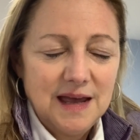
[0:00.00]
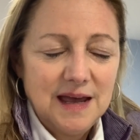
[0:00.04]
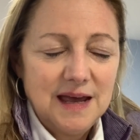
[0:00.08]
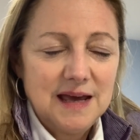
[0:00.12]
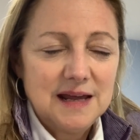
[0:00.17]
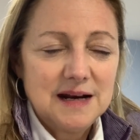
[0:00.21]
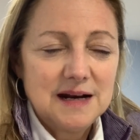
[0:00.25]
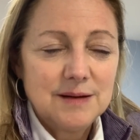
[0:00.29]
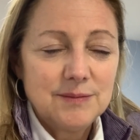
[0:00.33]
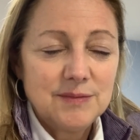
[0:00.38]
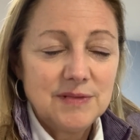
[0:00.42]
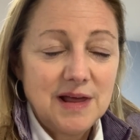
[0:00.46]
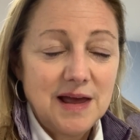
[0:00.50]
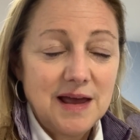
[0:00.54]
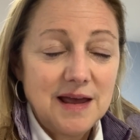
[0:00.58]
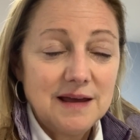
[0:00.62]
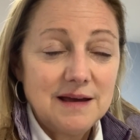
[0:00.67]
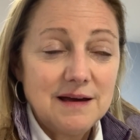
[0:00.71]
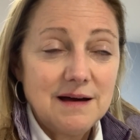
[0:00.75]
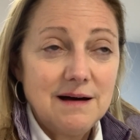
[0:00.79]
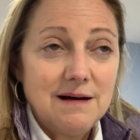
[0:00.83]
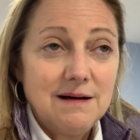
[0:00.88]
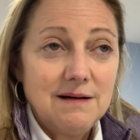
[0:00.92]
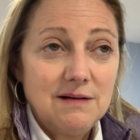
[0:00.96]
And I'm like,
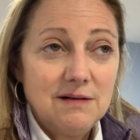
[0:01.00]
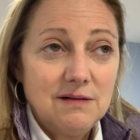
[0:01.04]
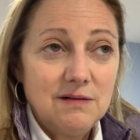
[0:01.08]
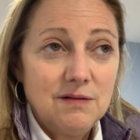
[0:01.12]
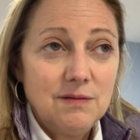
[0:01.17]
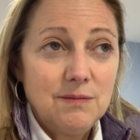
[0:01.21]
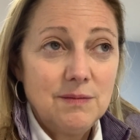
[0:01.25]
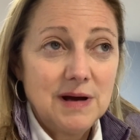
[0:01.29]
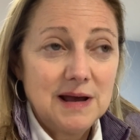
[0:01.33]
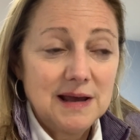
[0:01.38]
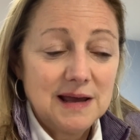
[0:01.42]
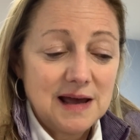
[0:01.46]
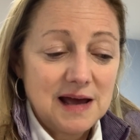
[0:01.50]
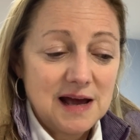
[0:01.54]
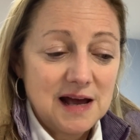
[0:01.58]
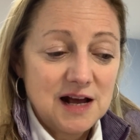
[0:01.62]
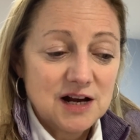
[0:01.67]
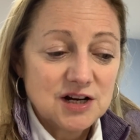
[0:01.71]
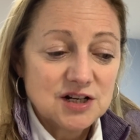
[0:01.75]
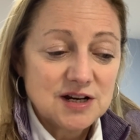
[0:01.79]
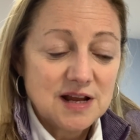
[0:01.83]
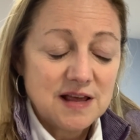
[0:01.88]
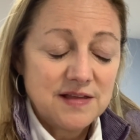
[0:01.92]
oh my gosh.